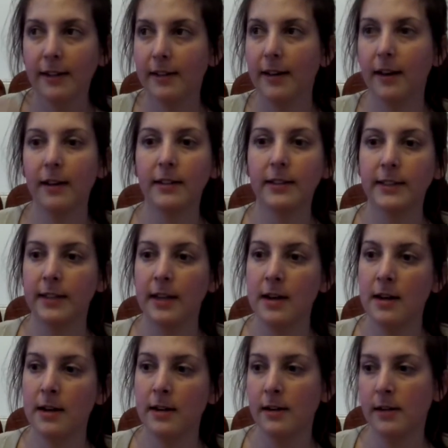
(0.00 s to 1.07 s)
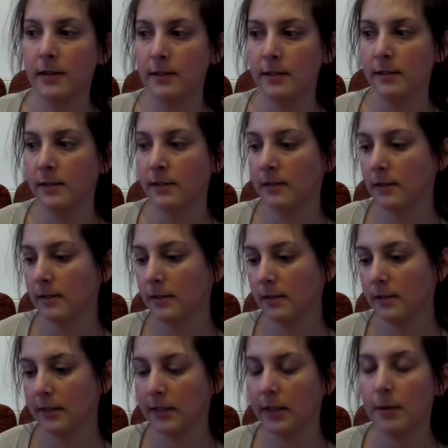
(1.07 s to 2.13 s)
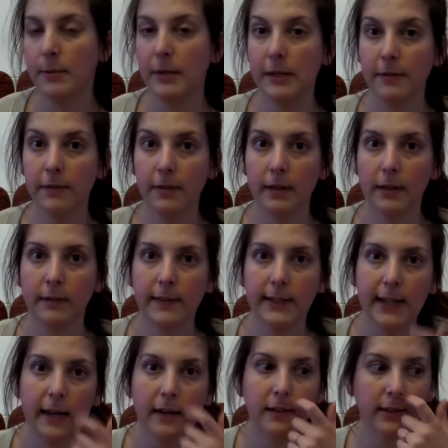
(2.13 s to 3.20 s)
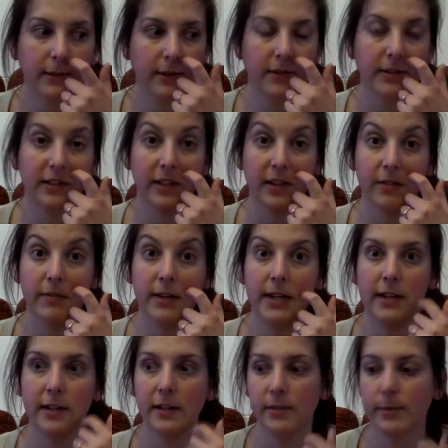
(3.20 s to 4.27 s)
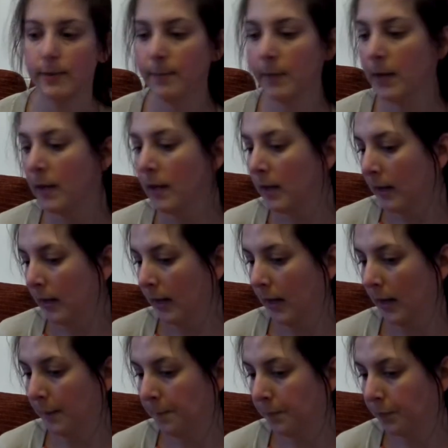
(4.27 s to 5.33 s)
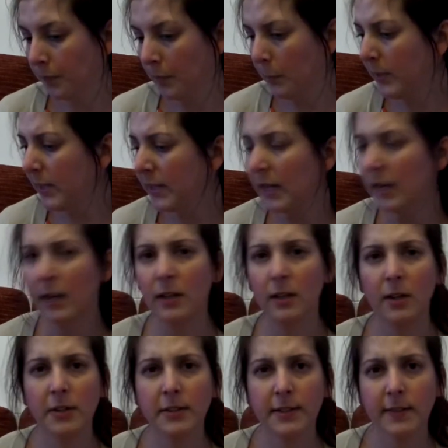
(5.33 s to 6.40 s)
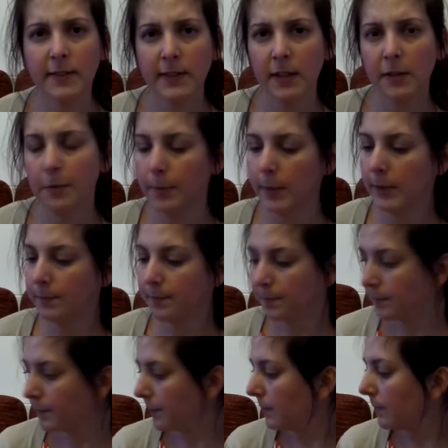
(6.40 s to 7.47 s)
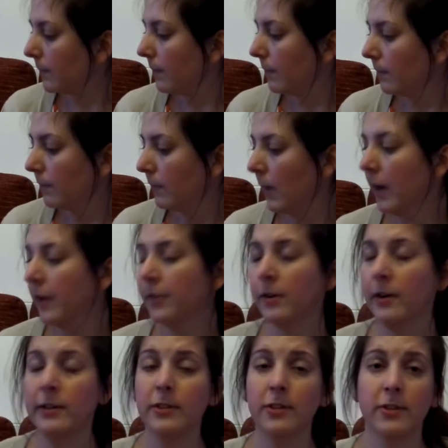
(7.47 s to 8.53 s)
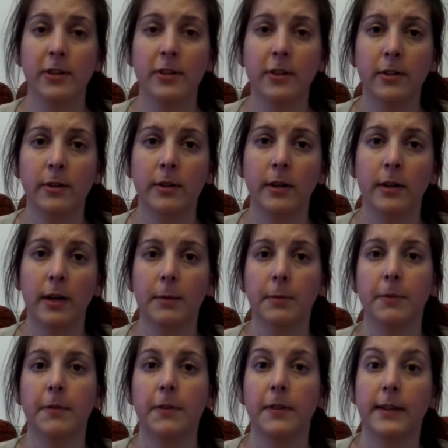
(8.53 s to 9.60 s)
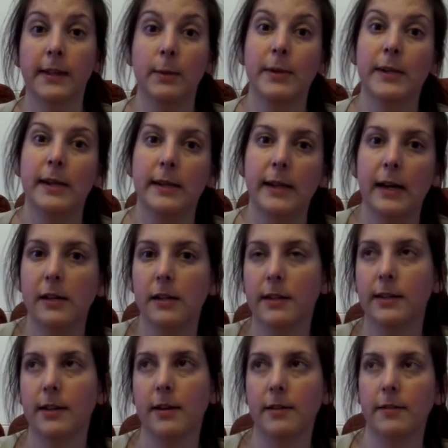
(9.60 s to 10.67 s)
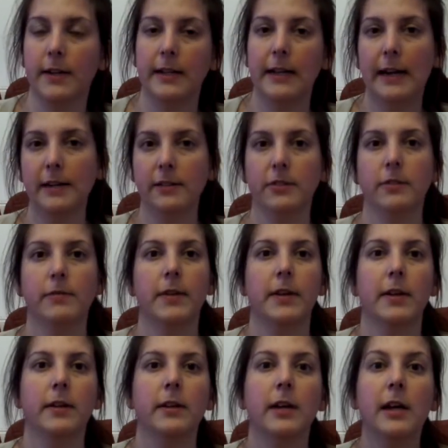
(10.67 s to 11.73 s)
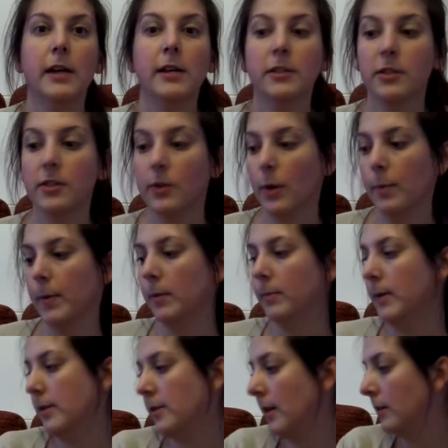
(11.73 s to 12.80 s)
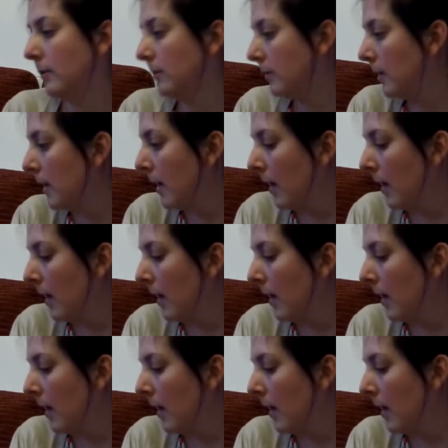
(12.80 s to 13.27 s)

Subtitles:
cars there and just so many different things for sale as well. It's like a really good one. We didn't get loads of stuff, but I thought I'd just show you the few things that we did get as kind of like an extra video to go up on my channel.